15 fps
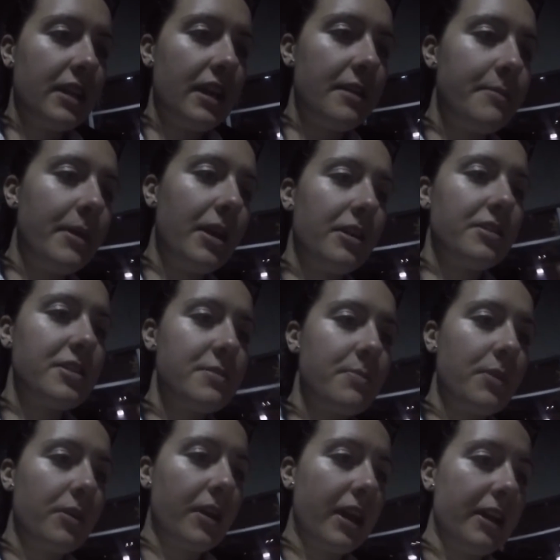A bell
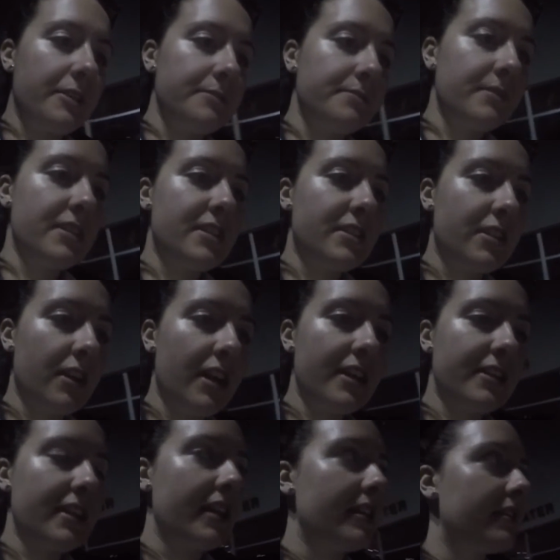spoke out. Dolente,